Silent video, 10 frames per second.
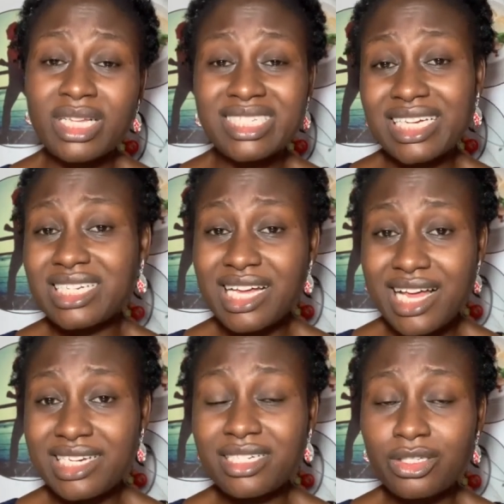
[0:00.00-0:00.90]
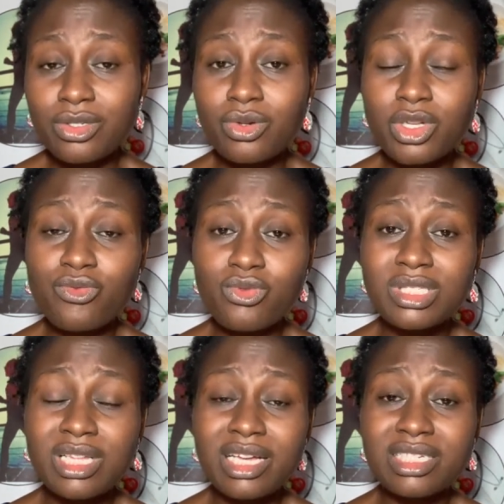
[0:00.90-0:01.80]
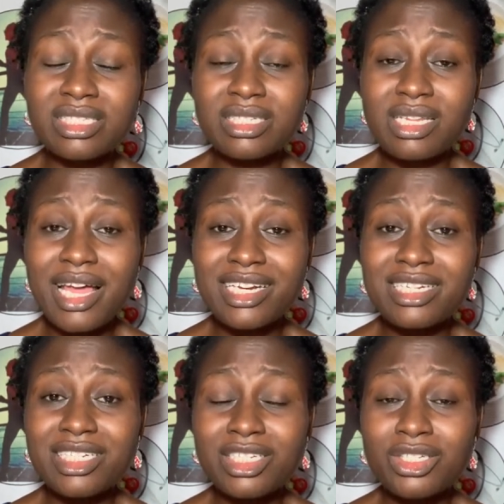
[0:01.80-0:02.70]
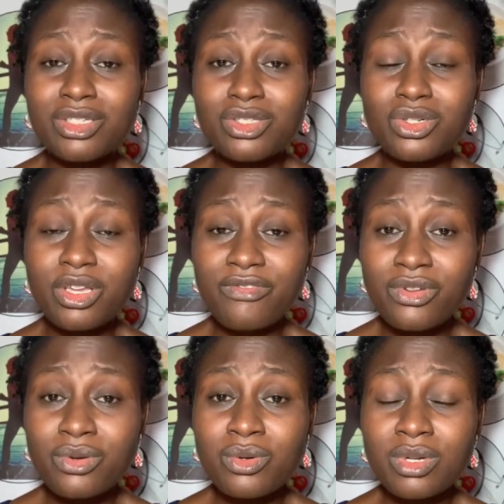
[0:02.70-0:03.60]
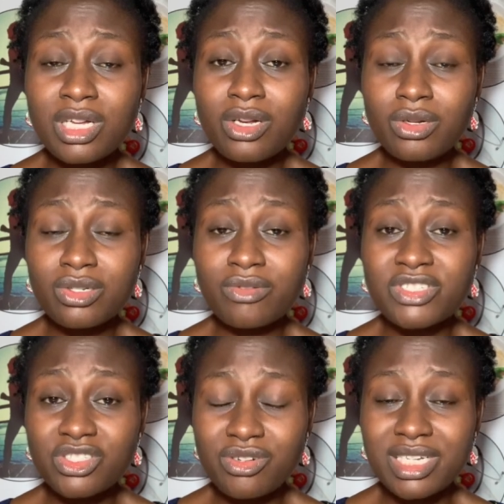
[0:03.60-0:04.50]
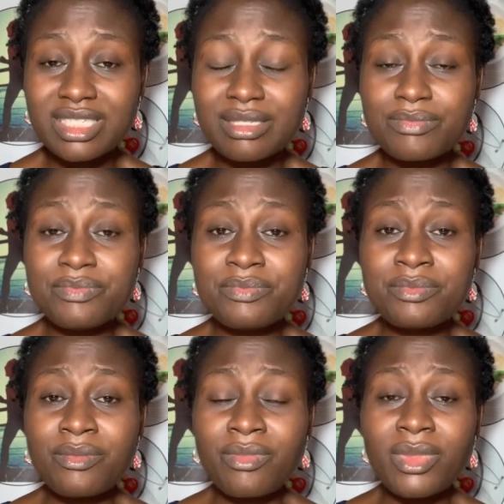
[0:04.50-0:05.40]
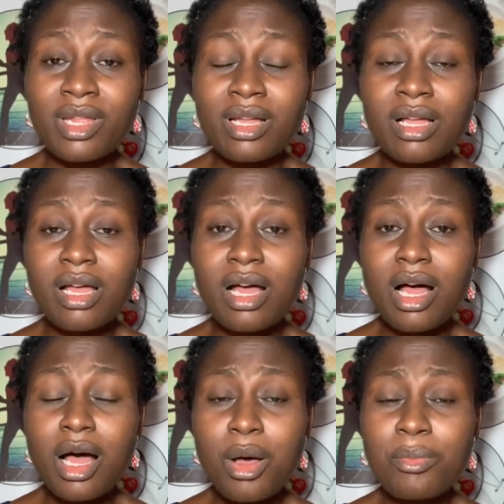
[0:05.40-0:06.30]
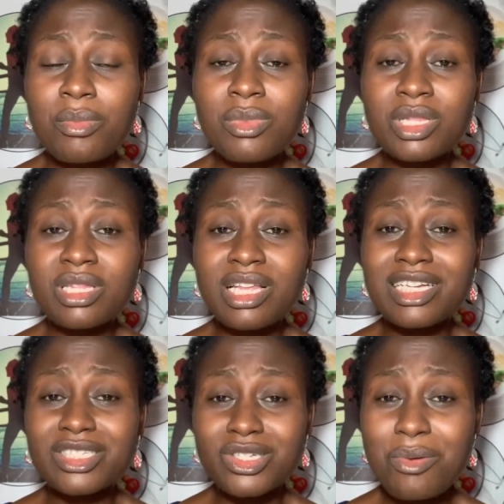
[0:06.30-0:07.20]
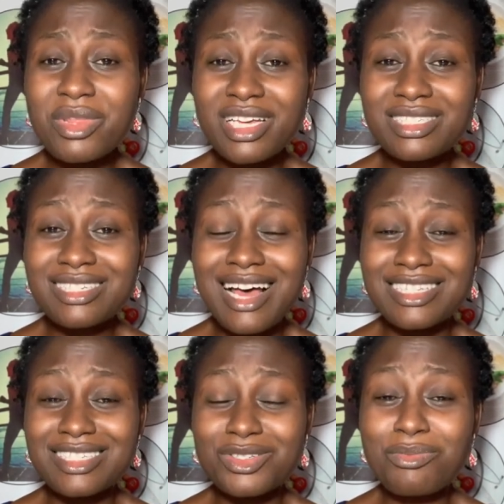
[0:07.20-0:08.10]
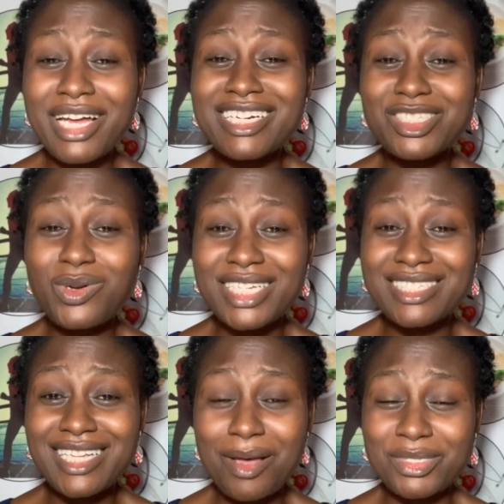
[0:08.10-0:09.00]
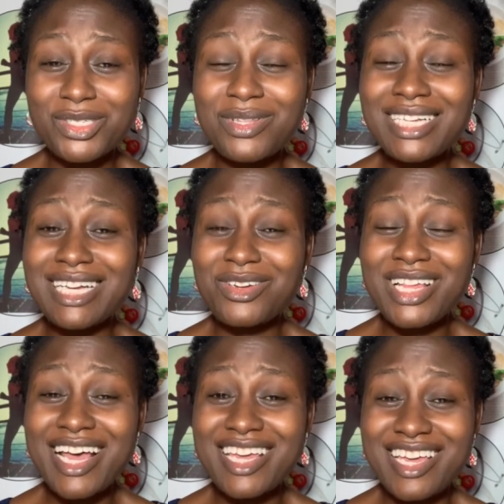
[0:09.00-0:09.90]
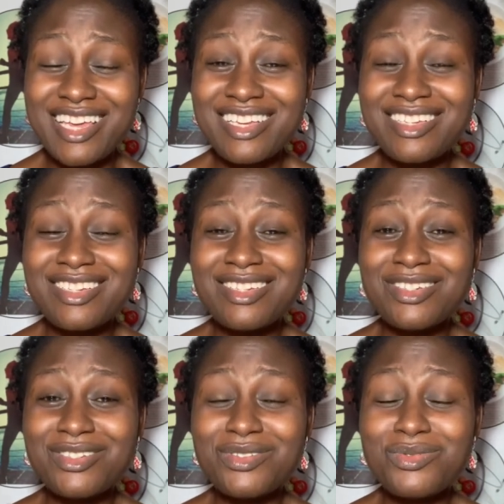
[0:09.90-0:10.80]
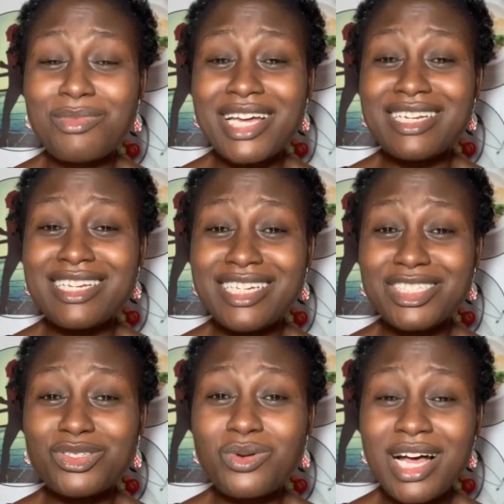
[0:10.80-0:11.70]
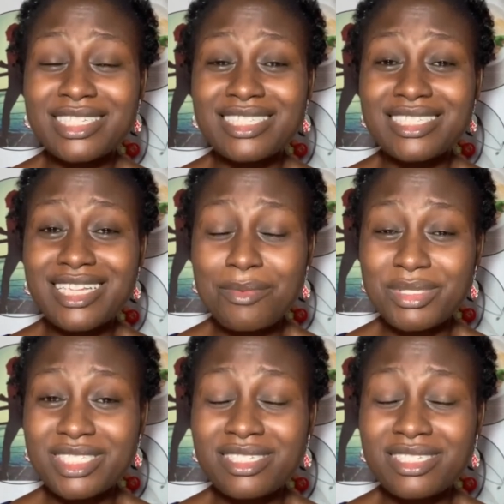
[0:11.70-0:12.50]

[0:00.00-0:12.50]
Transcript: technically the route that is likely to give you a lot of stress. There are some things that you might need to accept. So that's another A. You might need to accept